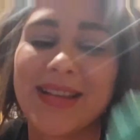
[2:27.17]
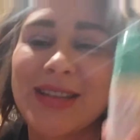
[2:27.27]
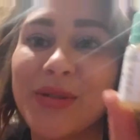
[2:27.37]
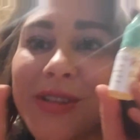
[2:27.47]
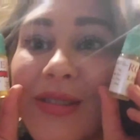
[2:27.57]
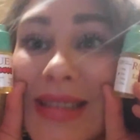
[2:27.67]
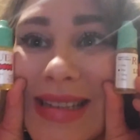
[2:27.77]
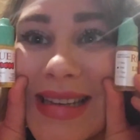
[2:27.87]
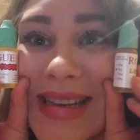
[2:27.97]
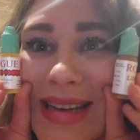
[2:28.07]
So
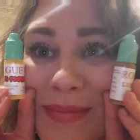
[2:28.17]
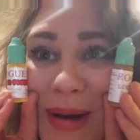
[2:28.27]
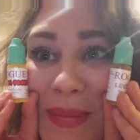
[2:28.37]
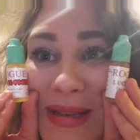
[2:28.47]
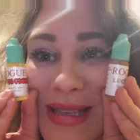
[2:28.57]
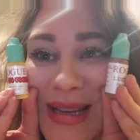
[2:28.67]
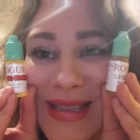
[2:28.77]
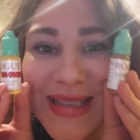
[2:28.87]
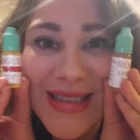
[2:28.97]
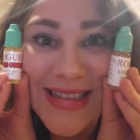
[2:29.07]
lucidity and poppa
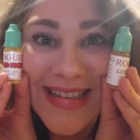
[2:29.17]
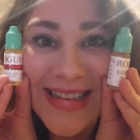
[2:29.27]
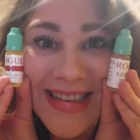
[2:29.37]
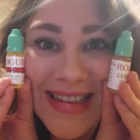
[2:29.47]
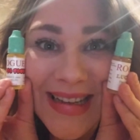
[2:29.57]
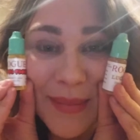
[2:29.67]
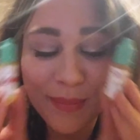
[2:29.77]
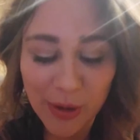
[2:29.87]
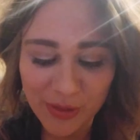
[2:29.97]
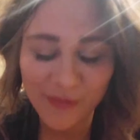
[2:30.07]
sauce,
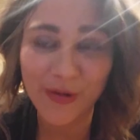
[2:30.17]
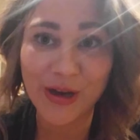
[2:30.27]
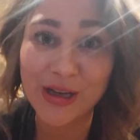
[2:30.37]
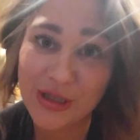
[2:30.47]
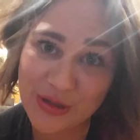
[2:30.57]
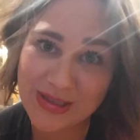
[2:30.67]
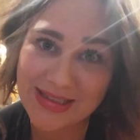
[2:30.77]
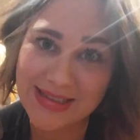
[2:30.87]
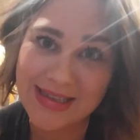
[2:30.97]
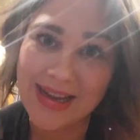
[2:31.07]
both very good juices.